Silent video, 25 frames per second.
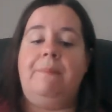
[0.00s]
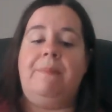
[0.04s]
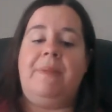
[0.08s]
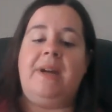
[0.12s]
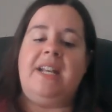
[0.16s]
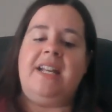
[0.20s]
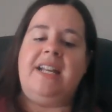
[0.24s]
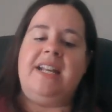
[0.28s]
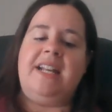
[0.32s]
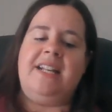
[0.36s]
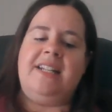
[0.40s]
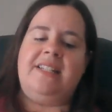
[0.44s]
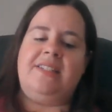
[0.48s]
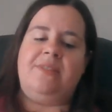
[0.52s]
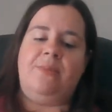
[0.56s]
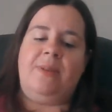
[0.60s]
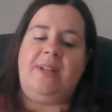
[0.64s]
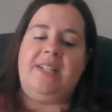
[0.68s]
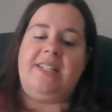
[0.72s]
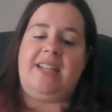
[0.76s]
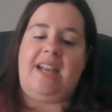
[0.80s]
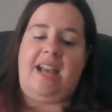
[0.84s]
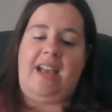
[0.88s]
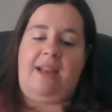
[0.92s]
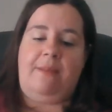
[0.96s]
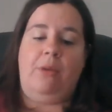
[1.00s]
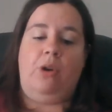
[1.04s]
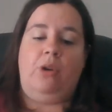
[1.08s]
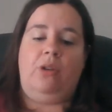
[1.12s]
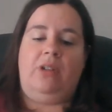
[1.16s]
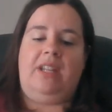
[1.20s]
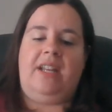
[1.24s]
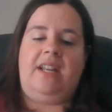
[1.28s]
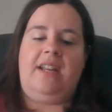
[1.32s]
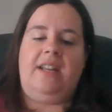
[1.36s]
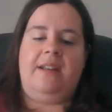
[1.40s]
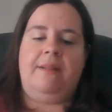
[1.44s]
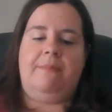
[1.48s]
But it's one time
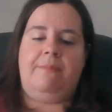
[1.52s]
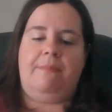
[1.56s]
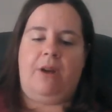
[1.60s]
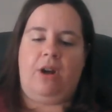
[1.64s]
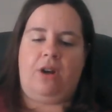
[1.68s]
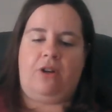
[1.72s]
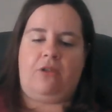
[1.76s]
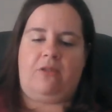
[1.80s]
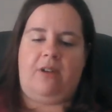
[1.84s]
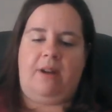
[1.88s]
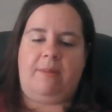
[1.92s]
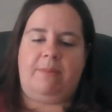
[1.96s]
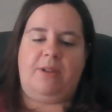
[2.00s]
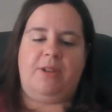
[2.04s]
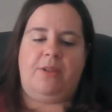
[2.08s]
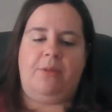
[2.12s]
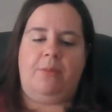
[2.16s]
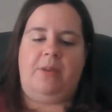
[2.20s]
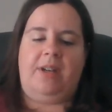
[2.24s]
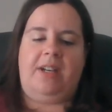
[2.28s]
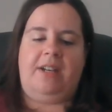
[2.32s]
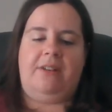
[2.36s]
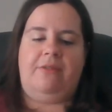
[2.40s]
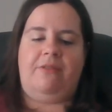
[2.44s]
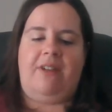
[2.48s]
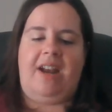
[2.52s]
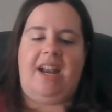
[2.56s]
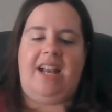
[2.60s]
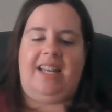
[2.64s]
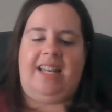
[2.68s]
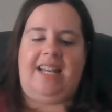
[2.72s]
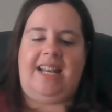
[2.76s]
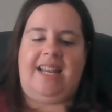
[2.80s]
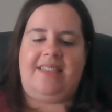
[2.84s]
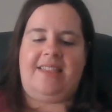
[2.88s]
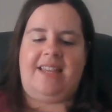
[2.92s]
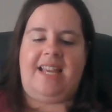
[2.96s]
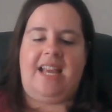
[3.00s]
only. Mark gripped the wooden
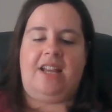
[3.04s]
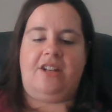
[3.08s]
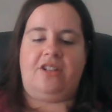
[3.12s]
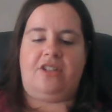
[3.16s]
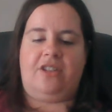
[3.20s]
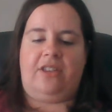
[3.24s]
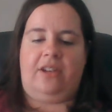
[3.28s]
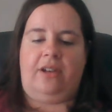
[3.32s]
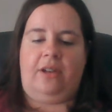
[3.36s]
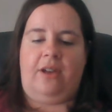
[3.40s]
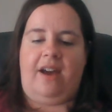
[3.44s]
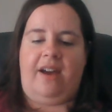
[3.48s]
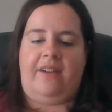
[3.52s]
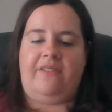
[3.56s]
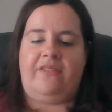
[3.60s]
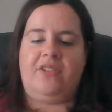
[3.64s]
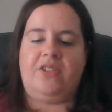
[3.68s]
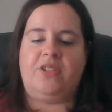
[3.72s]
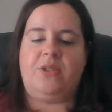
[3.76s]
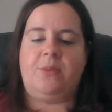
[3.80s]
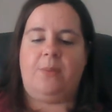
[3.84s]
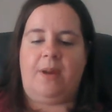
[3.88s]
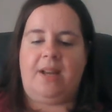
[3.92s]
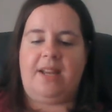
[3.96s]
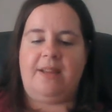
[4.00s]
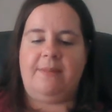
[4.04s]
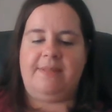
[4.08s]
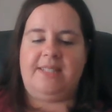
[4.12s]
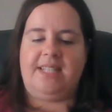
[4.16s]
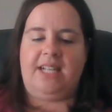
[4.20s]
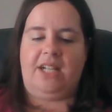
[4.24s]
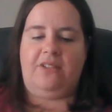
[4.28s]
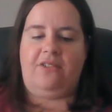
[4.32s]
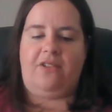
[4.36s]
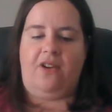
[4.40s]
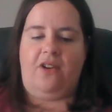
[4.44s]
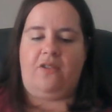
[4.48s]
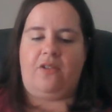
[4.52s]
railing at the edge of the loft, swung
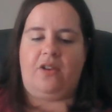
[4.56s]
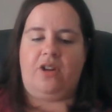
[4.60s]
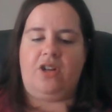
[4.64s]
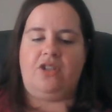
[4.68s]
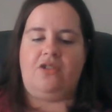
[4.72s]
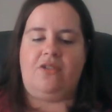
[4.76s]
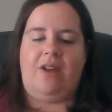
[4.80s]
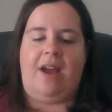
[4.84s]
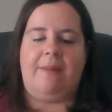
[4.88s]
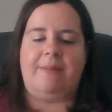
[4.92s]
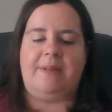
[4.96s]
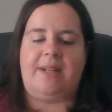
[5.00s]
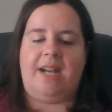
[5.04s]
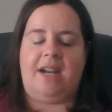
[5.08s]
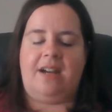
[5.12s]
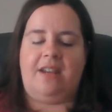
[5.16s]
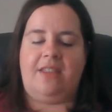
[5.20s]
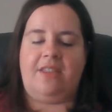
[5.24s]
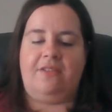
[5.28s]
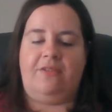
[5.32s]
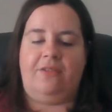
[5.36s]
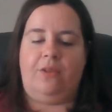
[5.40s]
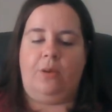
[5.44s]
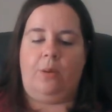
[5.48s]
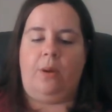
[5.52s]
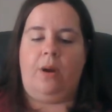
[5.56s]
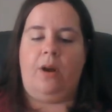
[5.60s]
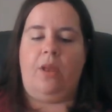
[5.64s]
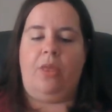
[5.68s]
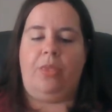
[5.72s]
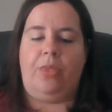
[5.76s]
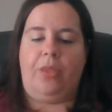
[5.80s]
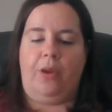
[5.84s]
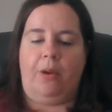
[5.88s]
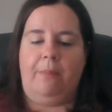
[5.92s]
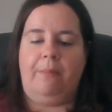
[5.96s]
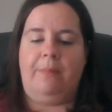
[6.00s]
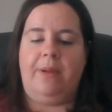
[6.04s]
himself over, and dropped onto the floor.
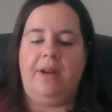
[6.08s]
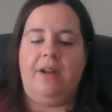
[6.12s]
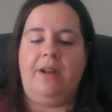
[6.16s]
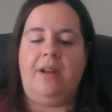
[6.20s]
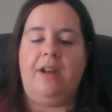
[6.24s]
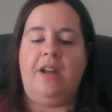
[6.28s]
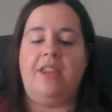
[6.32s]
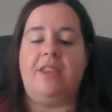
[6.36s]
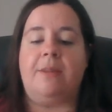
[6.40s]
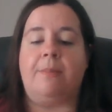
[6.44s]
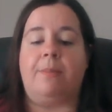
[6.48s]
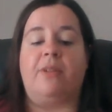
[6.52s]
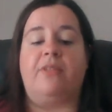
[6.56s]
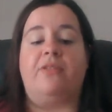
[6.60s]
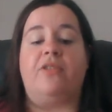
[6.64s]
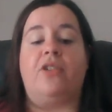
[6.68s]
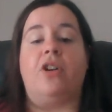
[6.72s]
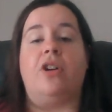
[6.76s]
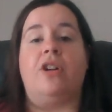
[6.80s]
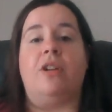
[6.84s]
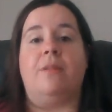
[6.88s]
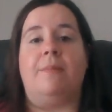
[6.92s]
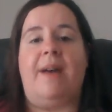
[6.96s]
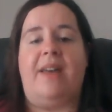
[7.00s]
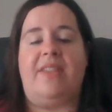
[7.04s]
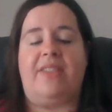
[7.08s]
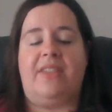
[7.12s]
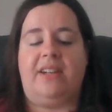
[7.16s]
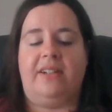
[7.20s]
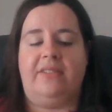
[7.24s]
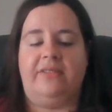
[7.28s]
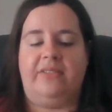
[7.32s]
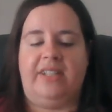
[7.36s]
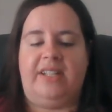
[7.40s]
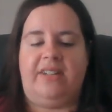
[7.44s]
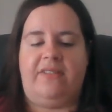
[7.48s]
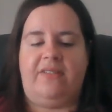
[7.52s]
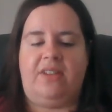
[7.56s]
Thump, the preferred method
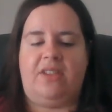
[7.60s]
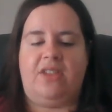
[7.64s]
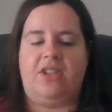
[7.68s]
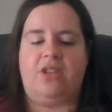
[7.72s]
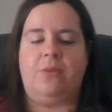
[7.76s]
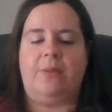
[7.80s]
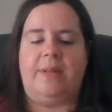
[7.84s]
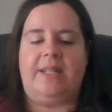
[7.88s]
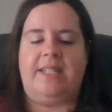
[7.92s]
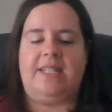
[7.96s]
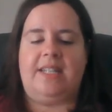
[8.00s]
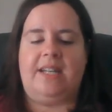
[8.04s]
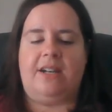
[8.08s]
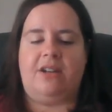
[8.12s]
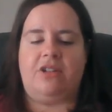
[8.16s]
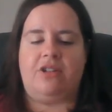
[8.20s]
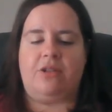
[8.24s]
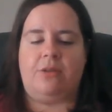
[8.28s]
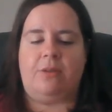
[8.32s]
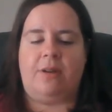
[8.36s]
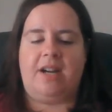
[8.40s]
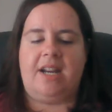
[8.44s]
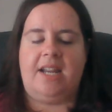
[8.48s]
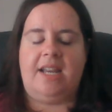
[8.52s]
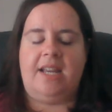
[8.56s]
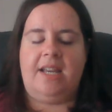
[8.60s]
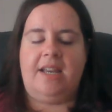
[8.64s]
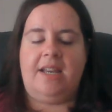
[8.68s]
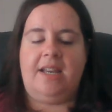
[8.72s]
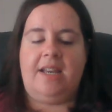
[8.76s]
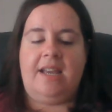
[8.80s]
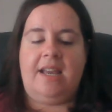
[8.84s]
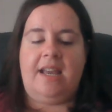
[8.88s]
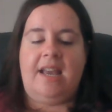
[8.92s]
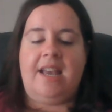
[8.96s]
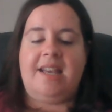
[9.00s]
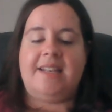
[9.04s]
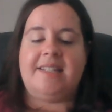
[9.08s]
of leaving the twin territory.
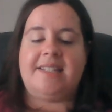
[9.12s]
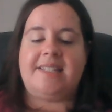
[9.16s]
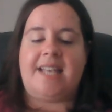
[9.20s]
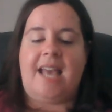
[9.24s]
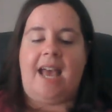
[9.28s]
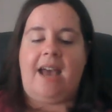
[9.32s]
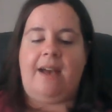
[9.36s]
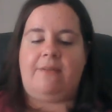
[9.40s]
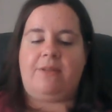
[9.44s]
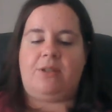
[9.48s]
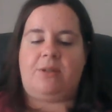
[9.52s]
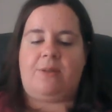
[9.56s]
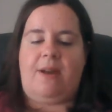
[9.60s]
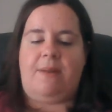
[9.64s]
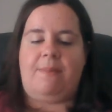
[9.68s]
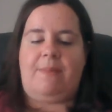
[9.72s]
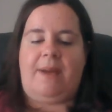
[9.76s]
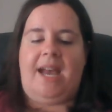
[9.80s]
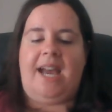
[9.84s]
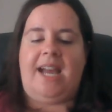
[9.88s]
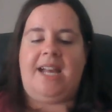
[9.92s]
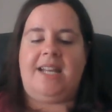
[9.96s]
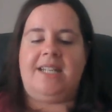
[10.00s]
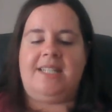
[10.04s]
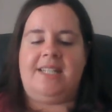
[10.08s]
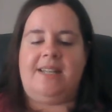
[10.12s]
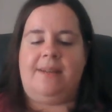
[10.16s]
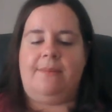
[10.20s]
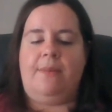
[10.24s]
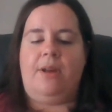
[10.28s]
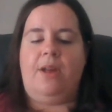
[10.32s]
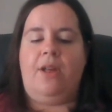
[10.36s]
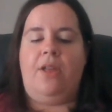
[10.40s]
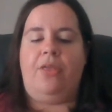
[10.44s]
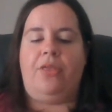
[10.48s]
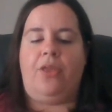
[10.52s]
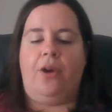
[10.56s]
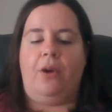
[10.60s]
Scott was right behind him.
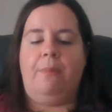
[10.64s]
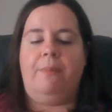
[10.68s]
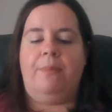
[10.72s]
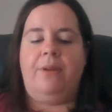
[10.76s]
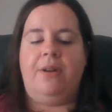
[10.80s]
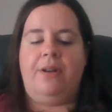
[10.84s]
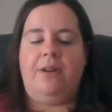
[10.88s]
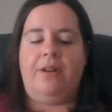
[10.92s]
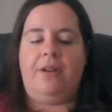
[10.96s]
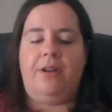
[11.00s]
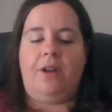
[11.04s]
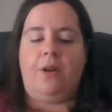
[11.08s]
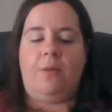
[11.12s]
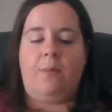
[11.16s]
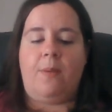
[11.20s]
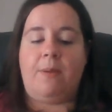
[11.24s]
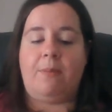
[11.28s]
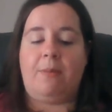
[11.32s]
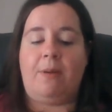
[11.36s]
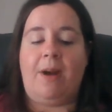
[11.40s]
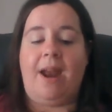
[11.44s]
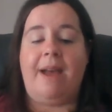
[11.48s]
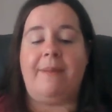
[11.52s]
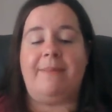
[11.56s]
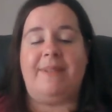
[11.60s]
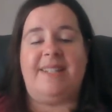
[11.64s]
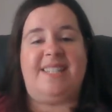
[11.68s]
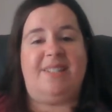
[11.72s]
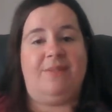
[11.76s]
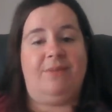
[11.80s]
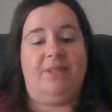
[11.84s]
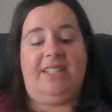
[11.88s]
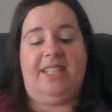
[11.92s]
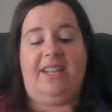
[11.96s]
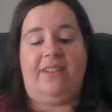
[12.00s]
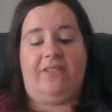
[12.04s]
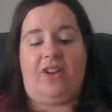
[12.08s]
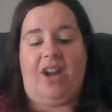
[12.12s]
Thump. We promise it
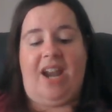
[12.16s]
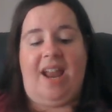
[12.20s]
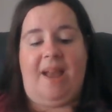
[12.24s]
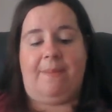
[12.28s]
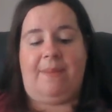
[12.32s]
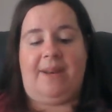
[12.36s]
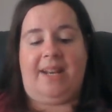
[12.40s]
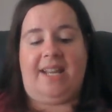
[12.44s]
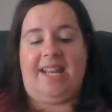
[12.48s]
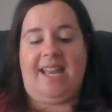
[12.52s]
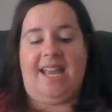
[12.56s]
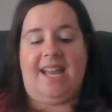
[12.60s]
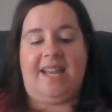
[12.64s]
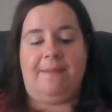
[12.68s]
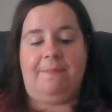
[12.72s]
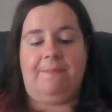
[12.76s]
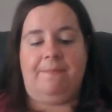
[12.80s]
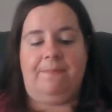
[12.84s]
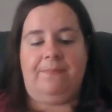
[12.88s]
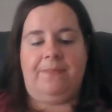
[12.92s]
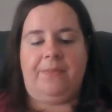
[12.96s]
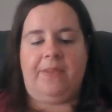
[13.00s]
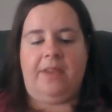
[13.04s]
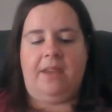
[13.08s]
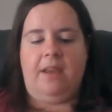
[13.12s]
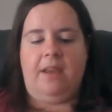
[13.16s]
will never happen again.